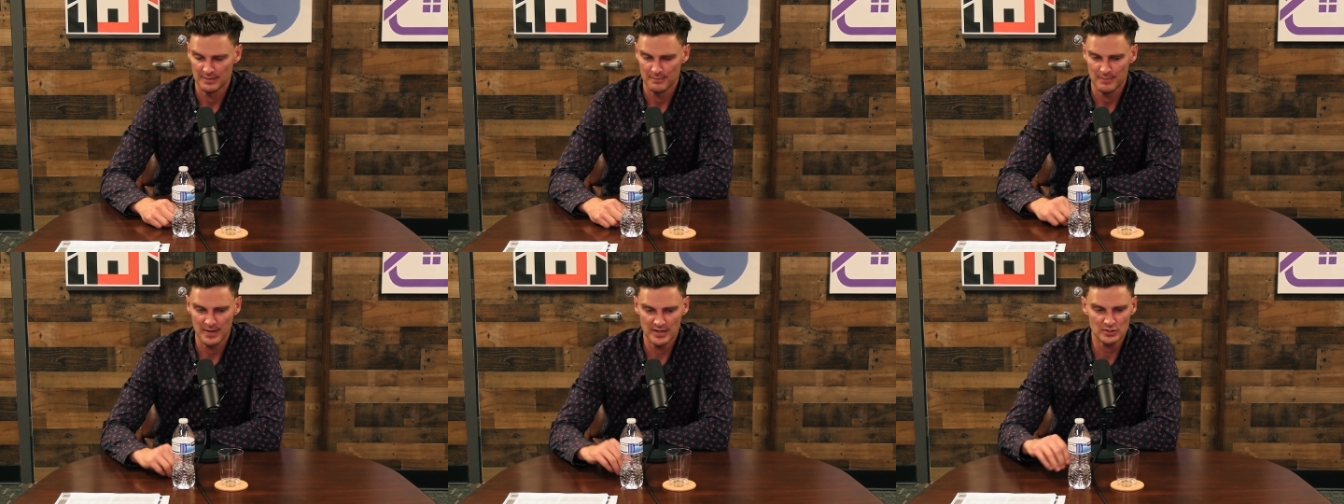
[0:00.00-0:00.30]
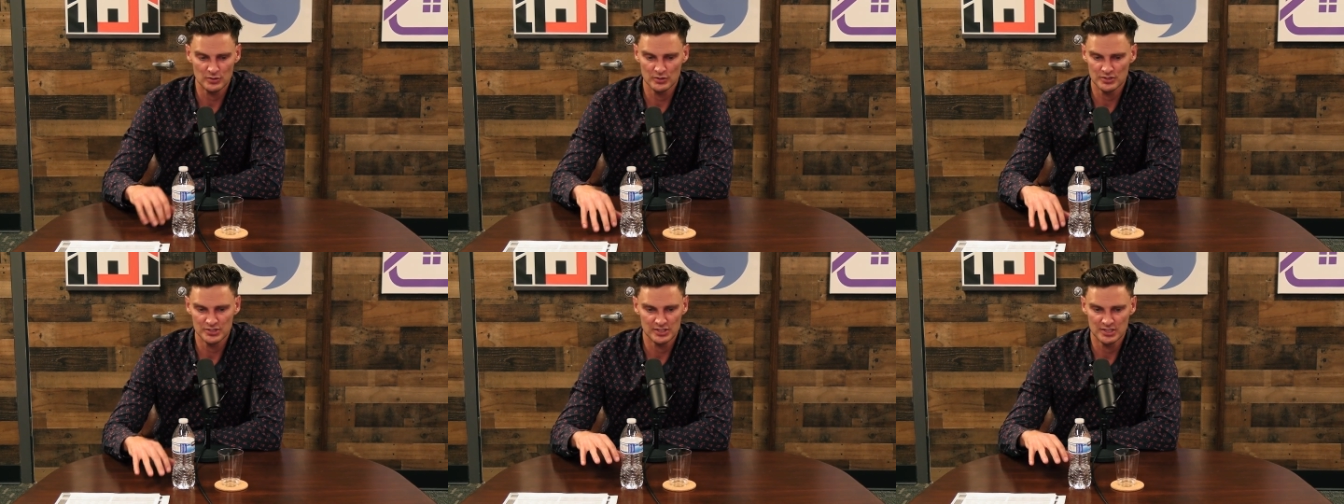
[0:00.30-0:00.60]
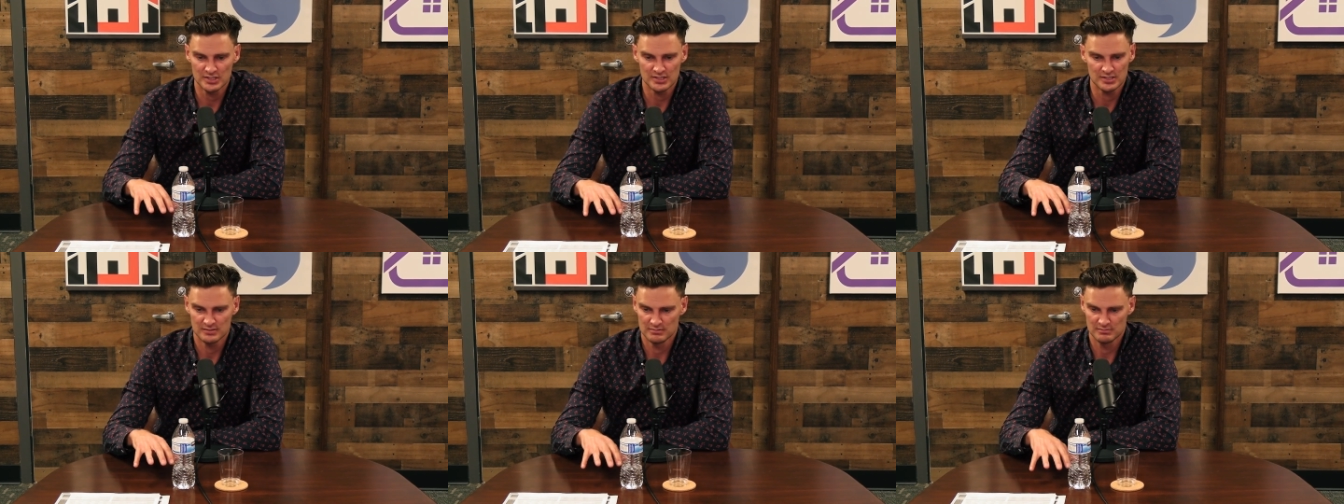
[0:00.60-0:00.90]
Mentors are
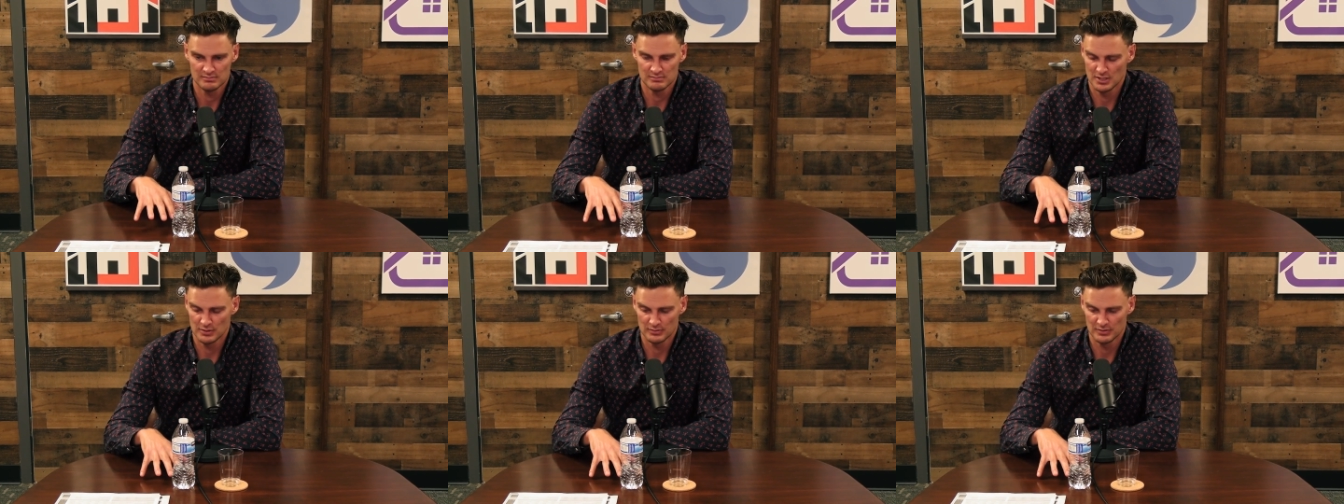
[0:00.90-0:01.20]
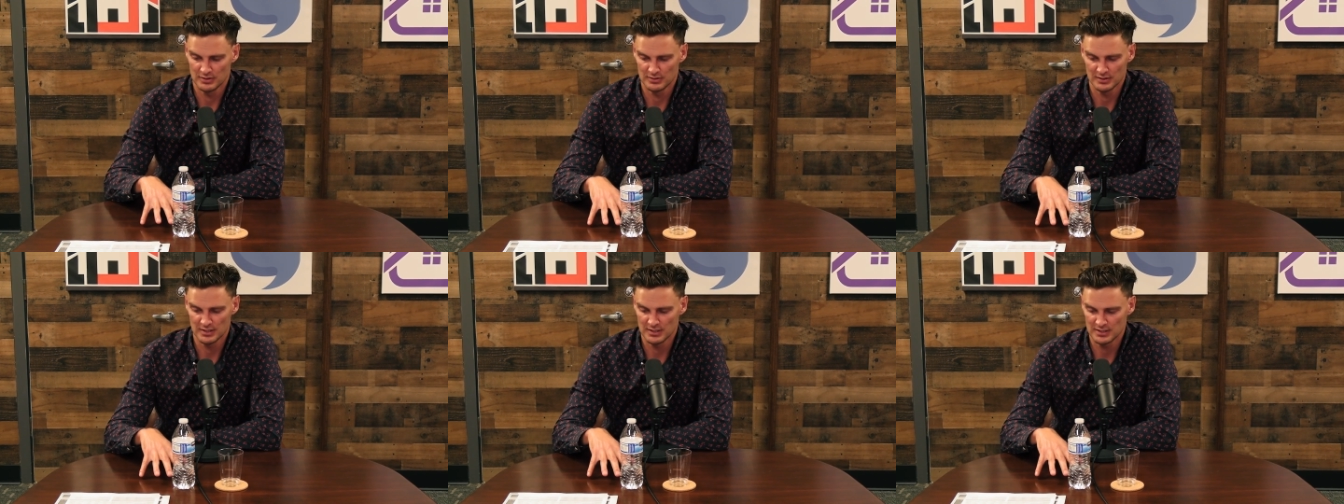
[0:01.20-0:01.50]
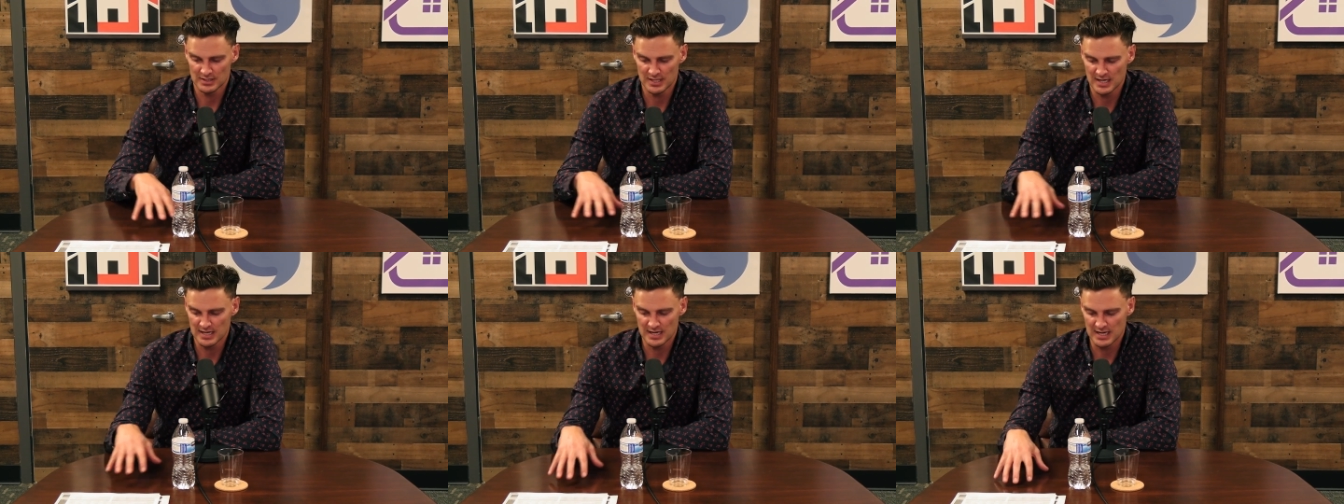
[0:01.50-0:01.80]
just you know
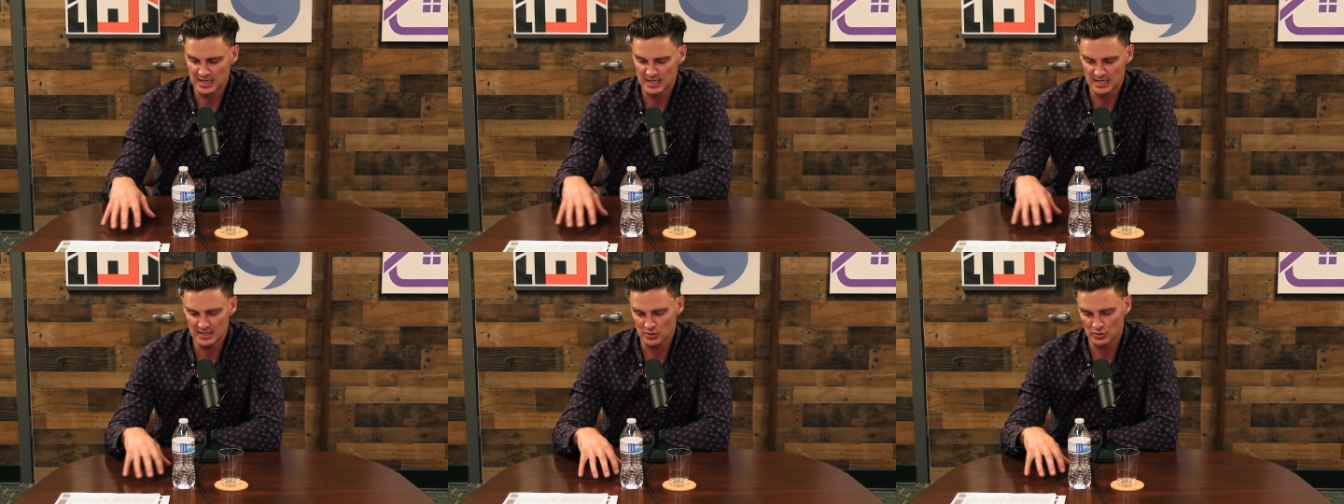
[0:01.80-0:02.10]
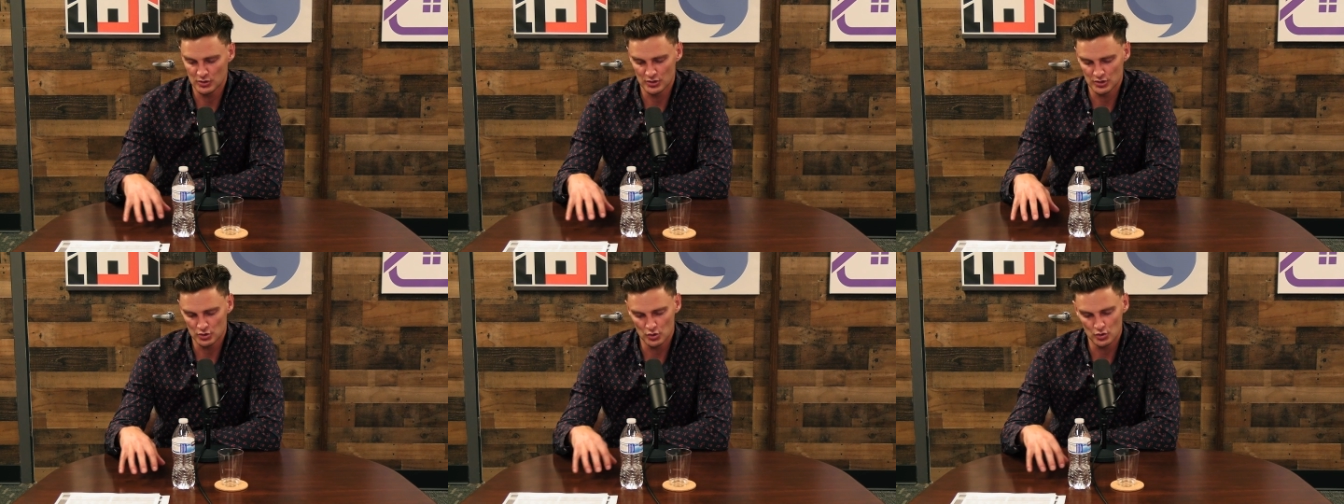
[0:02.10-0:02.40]
they, they need you.